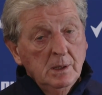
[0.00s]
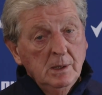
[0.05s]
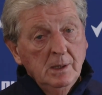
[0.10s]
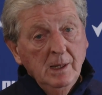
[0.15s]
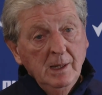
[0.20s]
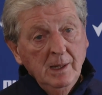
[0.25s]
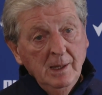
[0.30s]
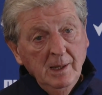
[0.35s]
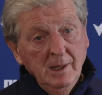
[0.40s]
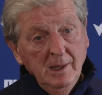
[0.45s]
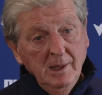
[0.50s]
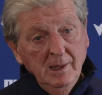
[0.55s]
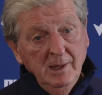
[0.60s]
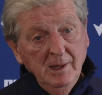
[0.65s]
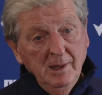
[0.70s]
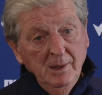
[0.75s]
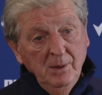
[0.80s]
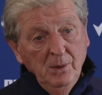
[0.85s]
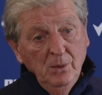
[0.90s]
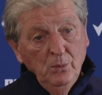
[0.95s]
And
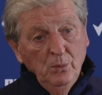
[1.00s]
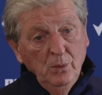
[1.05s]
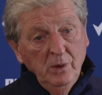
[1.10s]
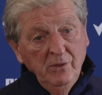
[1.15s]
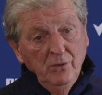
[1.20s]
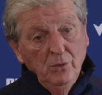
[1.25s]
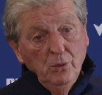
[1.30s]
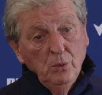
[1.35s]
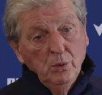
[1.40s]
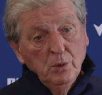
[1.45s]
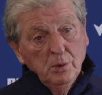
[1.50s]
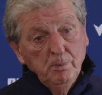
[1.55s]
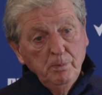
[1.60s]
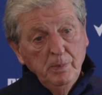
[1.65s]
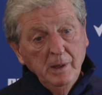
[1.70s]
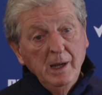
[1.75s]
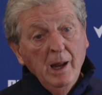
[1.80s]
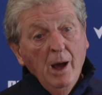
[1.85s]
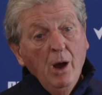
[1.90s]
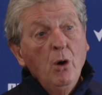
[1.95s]
we've all
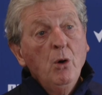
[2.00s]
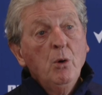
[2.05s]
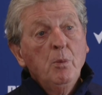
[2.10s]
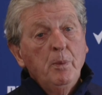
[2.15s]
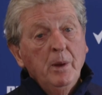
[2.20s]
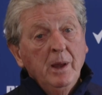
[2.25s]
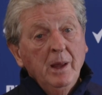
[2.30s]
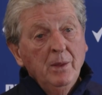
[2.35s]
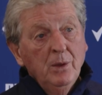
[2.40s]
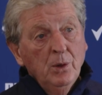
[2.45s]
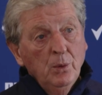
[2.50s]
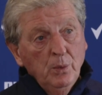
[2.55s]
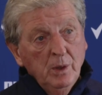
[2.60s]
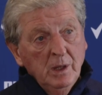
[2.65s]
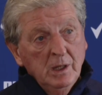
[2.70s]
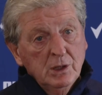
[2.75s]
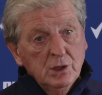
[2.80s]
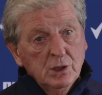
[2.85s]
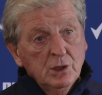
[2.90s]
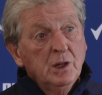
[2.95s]
been hoping that
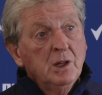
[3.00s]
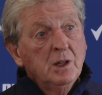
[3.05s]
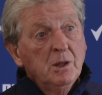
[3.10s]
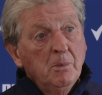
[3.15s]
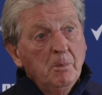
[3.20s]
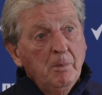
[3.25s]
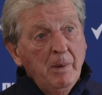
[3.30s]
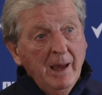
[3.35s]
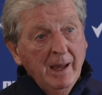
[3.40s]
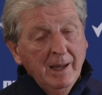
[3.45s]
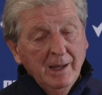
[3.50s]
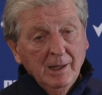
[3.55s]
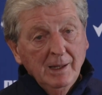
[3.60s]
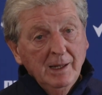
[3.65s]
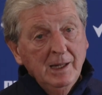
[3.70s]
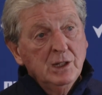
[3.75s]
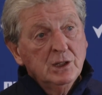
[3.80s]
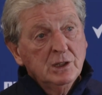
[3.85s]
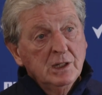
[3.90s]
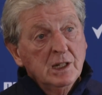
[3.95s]
we'd see them back at
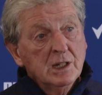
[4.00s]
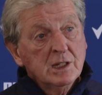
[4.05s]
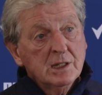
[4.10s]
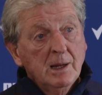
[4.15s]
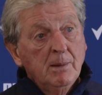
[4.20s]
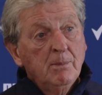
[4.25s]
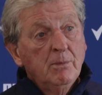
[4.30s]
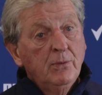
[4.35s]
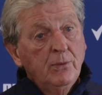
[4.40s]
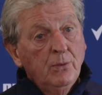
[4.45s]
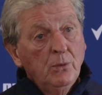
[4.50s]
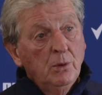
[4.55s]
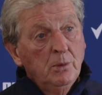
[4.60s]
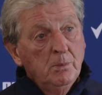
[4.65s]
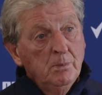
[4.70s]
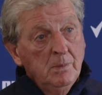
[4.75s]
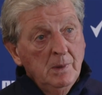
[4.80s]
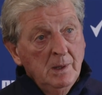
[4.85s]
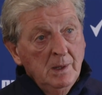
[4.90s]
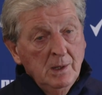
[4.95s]
least in some
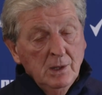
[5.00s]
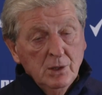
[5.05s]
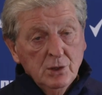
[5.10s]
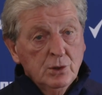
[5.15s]
form